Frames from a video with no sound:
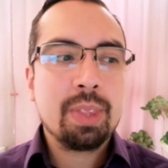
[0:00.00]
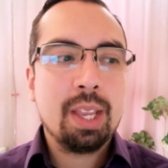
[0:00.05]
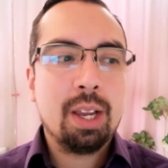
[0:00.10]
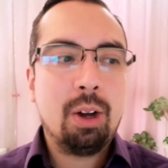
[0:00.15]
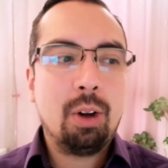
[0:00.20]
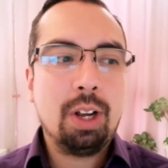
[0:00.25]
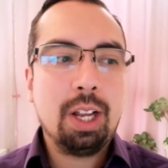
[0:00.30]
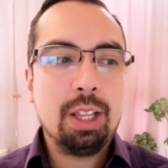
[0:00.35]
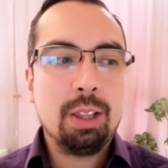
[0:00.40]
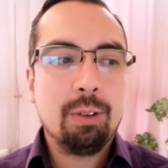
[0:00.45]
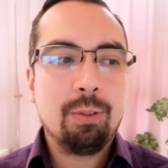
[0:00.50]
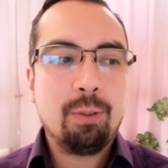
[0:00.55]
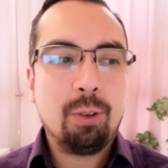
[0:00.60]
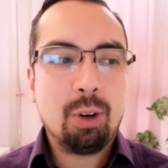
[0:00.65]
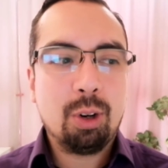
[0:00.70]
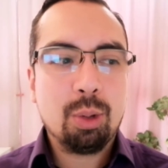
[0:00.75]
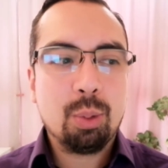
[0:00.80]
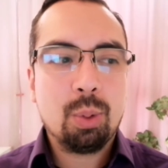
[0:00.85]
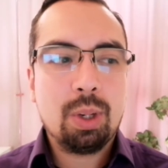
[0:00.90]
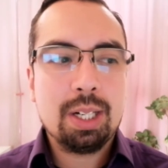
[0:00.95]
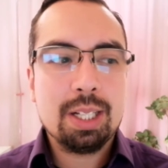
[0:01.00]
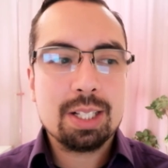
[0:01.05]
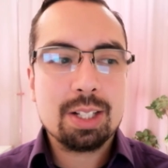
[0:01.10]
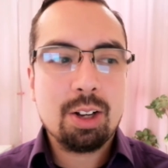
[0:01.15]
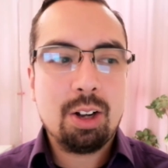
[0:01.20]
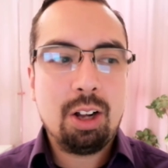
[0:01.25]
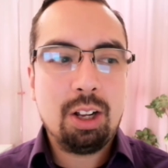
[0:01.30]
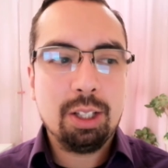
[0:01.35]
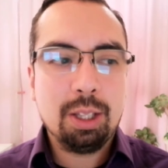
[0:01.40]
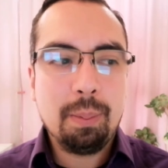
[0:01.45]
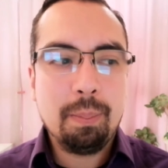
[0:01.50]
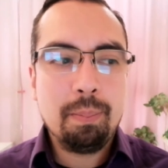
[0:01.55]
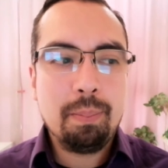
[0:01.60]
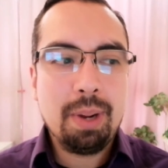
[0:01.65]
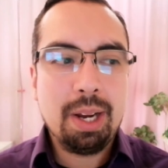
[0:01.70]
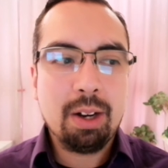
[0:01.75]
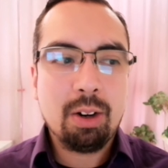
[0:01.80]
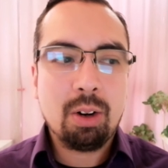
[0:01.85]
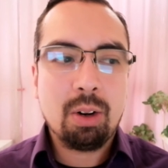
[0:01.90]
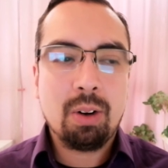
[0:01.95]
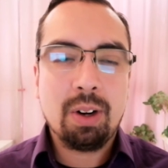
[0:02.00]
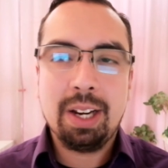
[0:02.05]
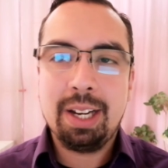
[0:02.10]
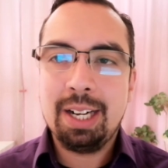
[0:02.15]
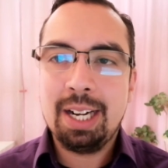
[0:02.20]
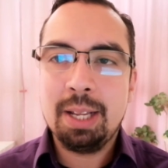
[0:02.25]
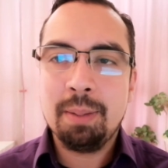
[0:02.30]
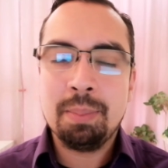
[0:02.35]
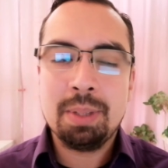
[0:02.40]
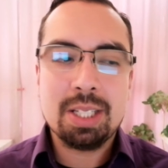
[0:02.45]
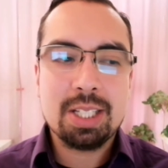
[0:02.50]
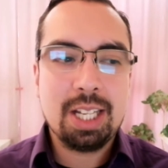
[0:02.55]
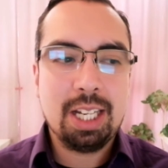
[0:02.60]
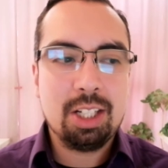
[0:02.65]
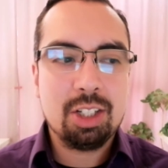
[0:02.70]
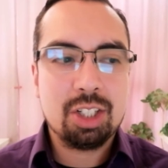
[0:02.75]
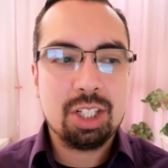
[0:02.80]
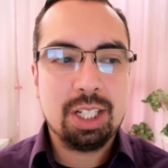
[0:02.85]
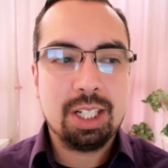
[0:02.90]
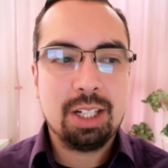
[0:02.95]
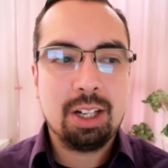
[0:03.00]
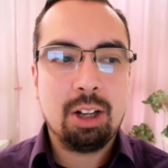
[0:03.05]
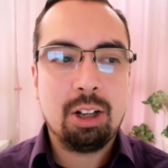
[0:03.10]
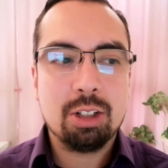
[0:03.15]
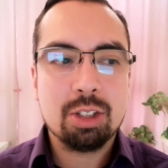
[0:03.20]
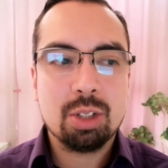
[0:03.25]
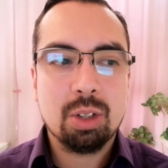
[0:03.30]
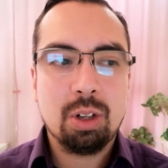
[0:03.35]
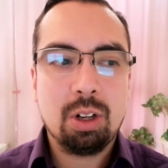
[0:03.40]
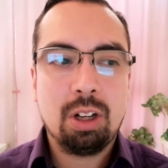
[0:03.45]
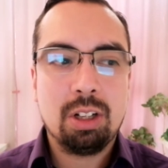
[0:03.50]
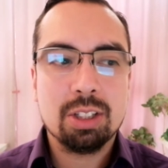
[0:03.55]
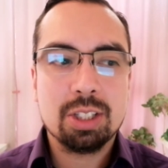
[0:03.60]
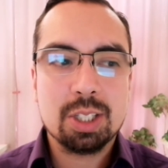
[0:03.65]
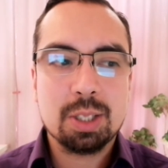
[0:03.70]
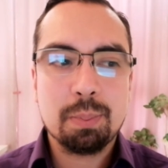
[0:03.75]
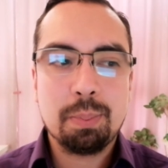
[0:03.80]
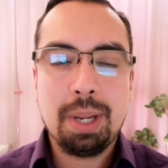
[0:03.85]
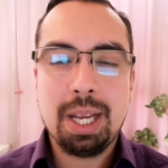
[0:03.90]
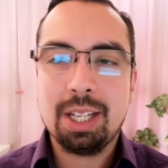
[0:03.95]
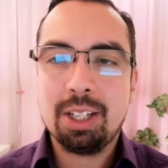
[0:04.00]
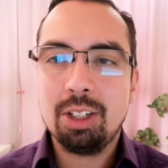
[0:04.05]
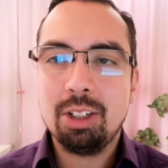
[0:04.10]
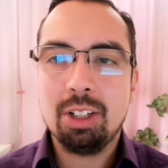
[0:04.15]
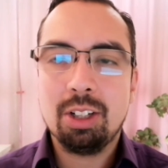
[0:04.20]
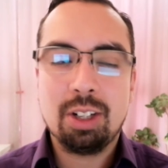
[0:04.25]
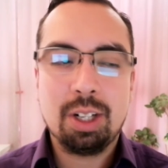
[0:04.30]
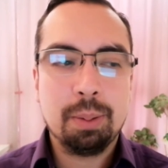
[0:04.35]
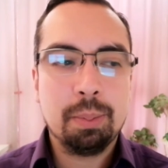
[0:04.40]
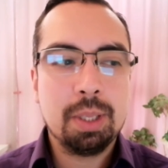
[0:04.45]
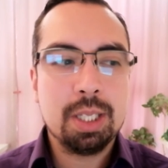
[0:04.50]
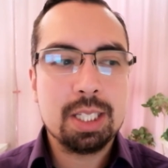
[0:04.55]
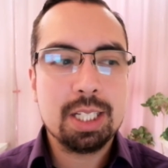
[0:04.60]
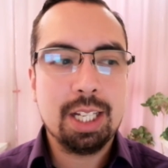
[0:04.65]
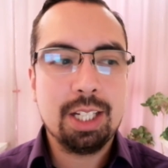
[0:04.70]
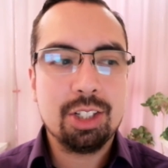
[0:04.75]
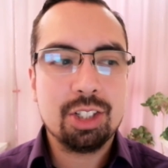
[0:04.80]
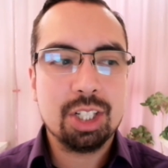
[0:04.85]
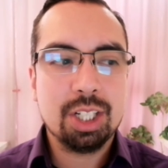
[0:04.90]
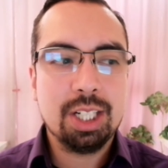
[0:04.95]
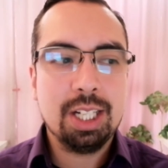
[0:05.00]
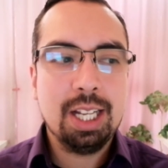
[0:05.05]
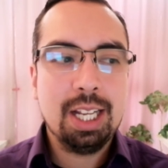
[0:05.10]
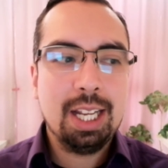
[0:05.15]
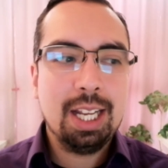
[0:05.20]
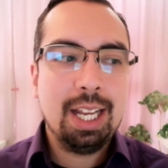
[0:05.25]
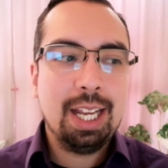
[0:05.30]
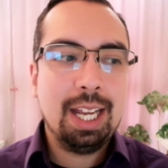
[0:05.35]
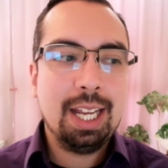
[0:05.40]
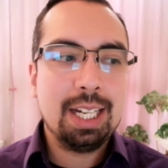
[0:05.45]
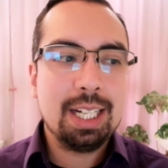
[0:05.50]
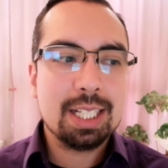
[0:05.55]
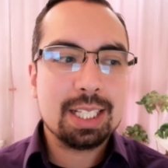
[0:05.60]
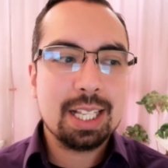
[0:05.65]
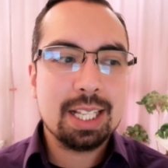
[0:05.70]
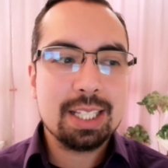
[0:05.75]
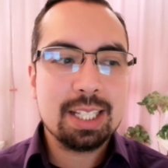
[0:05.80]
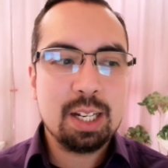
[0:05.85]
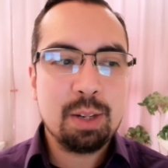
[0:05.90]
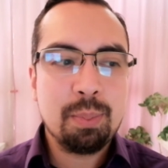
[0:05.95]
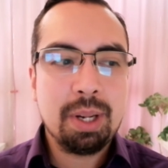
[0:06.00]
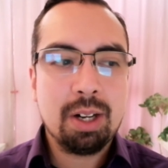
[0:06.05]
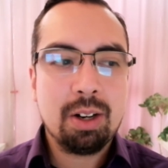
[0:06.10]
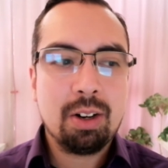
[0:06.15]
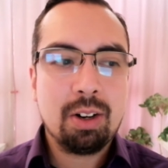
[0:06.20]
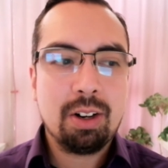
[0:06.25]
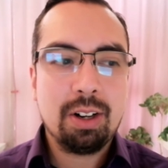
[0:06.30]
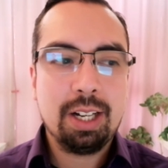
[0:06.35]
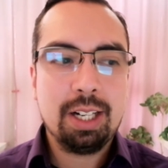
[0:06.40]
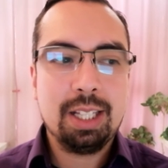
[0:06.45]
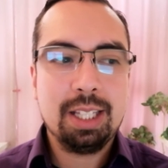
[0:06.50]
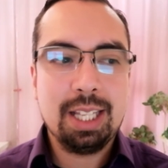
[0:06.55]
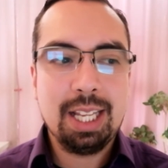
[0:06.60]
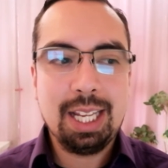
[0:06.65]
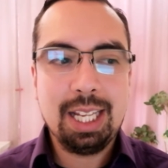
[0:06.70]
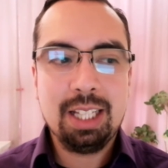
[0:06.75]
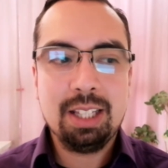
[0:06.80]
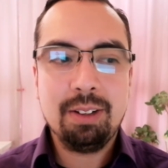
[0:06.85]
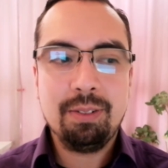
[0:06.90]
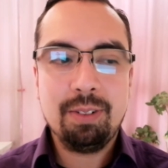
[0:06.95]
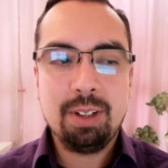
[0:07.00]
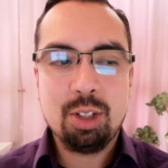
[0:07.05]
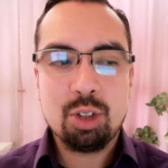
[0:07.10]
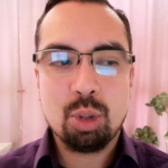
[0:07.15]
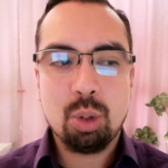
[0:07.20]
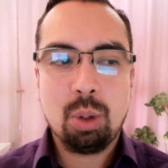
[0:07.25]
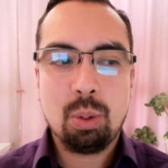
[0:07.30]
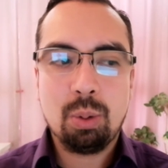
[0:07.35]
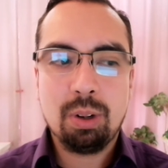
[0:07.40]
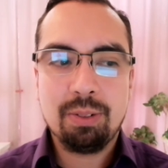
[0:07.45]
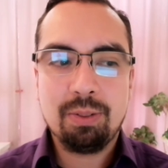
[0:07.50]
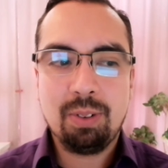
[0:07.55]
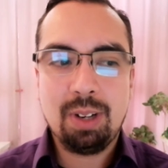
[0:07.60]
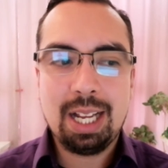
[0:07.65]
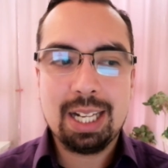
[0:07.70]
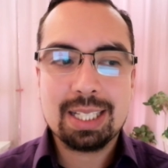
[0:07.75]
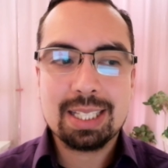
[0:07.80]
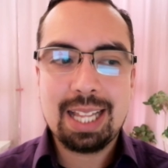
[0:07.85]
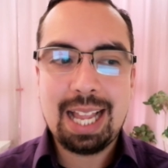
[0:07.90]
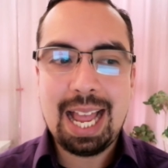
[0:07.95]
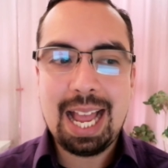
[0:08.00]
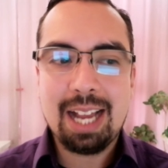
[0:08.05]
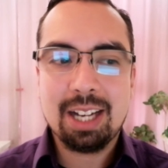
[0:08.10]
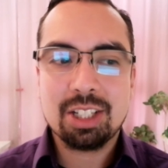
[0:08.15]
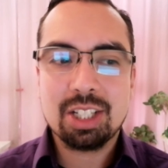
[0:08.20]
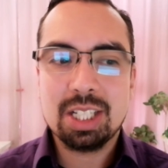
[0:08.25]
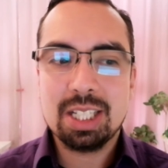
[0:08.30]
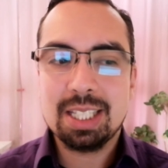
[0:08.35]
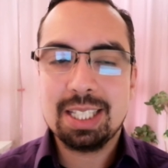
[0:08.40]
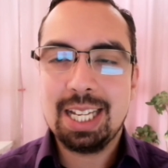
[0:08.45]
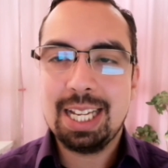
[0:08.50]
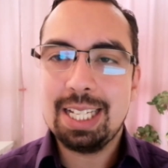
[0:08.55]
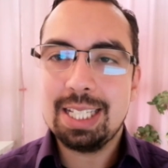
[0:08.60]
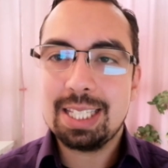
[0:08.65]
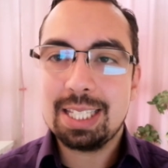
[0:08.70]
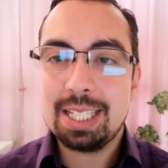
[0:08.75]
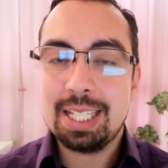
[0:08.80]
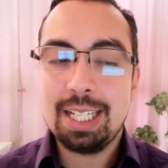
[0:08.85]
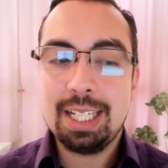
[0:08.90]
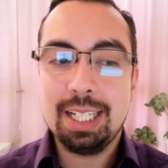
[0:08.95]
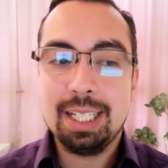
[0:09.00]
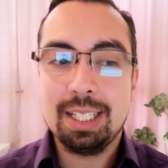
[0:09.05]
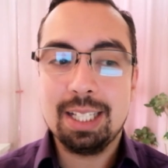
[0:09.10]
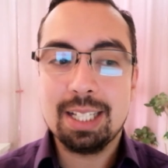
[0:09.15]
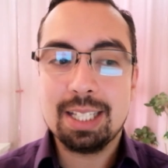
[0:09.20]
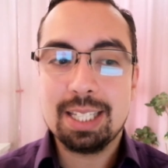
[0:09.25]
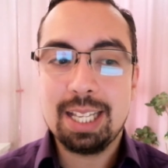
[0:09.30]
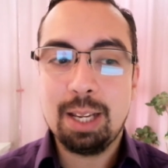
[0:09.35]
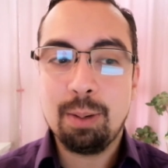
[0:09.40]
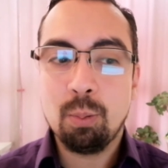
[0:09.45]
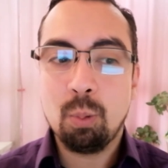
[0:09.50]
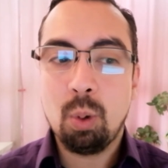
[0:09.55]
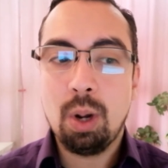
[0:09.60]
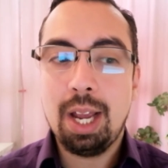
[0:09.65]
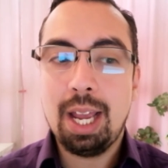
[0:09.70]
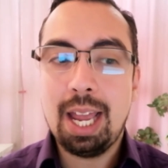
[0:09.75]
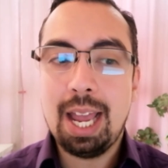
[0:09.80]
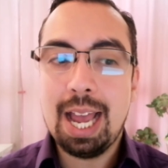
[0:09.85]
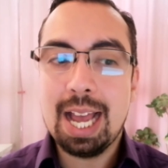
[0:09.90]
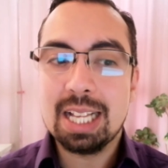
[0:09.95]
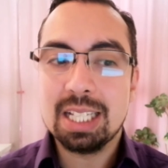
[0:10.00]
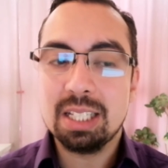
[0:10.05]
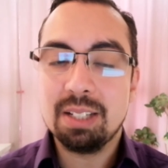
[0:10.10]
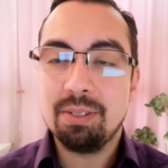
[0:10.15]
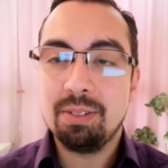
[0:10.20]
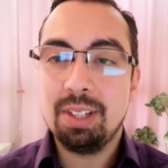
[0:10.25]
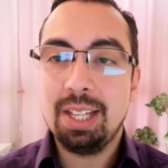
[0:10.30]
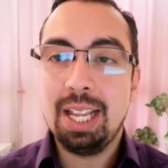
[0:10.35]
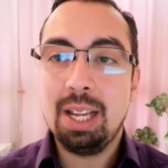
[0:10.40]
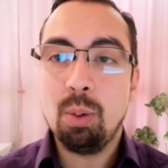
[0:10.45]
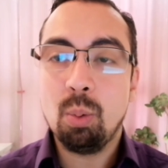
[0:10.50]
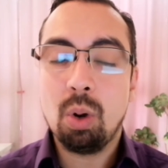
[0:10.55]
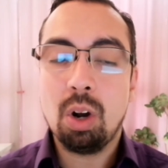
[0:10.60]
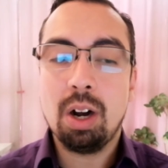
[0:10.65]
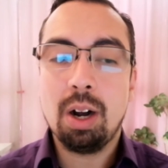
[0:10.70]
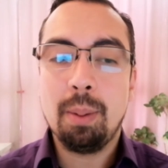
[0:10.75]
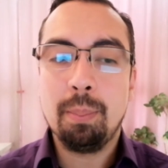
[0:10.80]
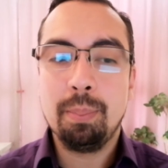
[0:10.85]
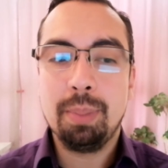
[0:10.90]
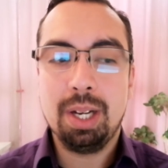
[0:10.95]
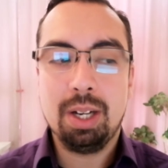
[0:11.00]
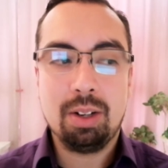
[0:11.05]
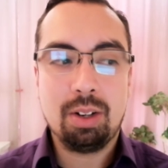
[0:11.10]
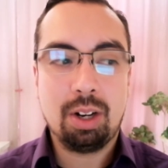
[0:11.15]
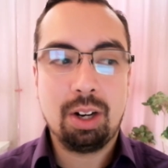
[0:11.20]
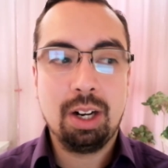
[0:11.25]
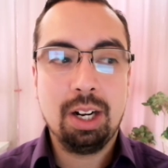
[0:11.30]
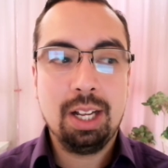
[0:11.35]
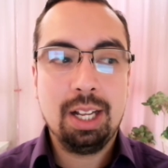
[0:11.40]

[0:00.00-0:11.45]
Okay, the fourth one is called mirroring imitation, also called specular imitation. And it says, in mirroring, the individual reflects the actions they see in the same way as if they were a mirror.